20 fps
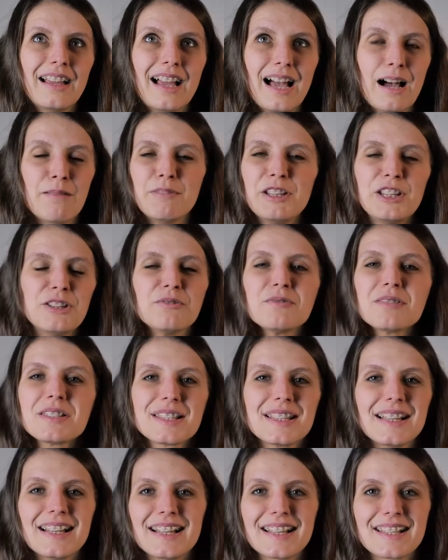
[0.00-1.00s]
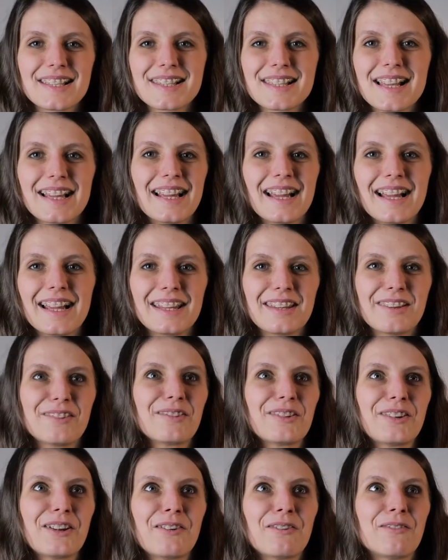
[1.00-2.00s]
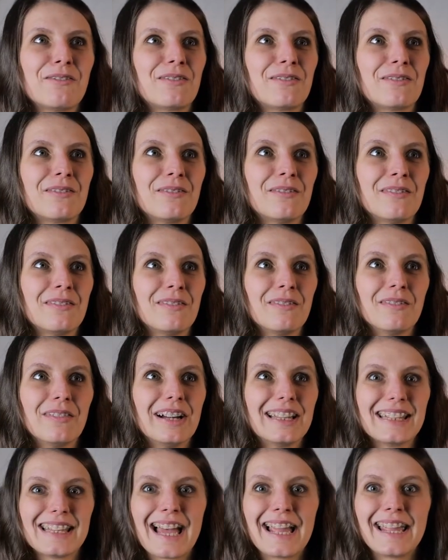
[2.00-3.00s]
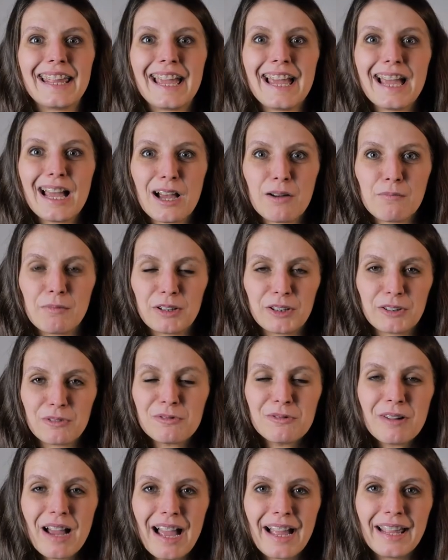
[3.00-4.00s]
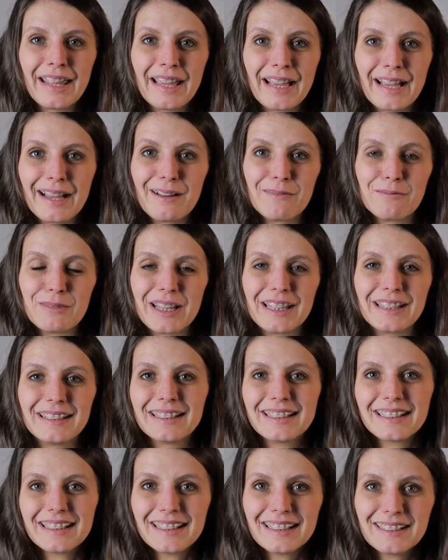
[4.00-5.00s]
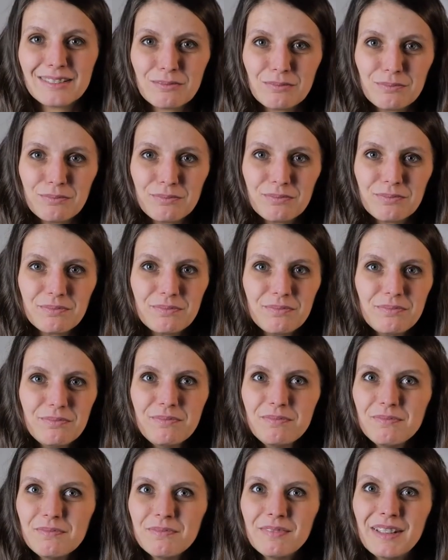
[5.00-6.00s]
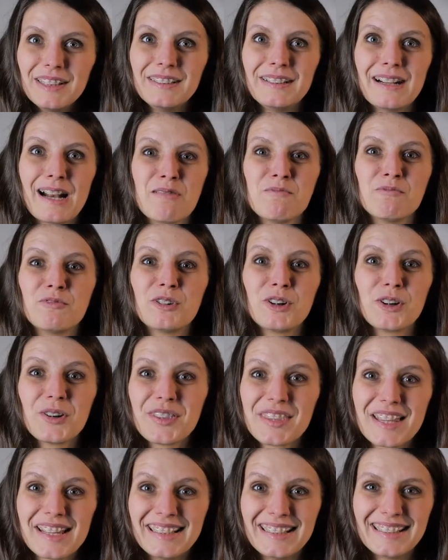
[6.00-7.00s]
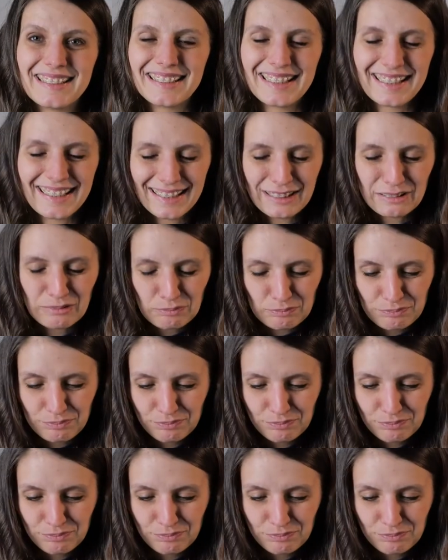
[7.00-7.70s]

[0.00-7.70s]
I'm useless. I, I don't know what I am and who I am and whether I'm worth anything.